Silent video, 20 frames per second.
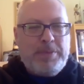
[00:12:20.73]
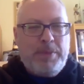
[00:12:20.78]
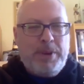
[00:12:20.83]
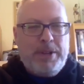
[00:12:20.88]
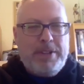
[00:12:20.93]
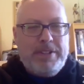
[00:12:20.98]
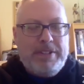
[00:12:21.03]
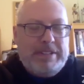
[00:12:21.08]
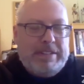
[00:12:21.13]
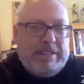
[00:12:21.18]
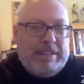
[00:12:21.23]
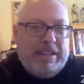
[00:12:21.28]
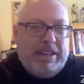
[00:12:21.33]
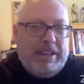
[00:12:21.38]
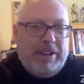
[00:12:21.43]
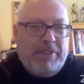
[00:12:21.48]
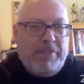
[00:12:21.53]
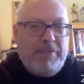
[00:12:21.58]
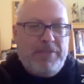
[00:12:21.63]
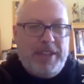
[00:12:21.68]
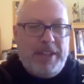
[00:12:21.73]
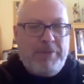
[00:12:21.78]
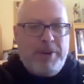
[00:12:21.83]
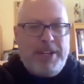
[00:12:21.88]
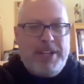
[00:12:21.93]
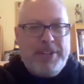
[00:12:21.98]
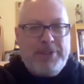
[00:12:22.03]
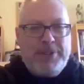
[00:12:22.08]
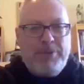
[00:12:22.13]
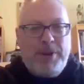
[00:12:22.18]
but he
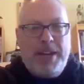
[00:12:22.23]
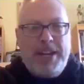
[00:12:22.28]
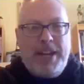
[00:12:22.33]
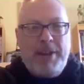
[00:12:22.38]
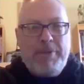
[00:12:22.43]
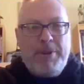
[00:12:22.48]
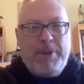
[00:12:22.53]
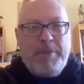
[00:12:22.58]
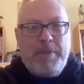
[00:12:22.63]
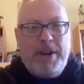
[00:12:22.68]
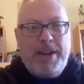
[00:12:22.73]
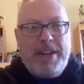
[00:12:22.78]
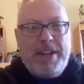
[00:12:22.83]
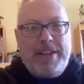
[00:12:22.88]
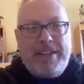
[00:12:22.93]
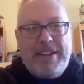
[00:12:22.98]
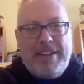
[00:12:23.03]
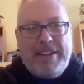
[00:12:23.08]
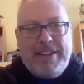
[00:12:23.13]
went his way and I went mine.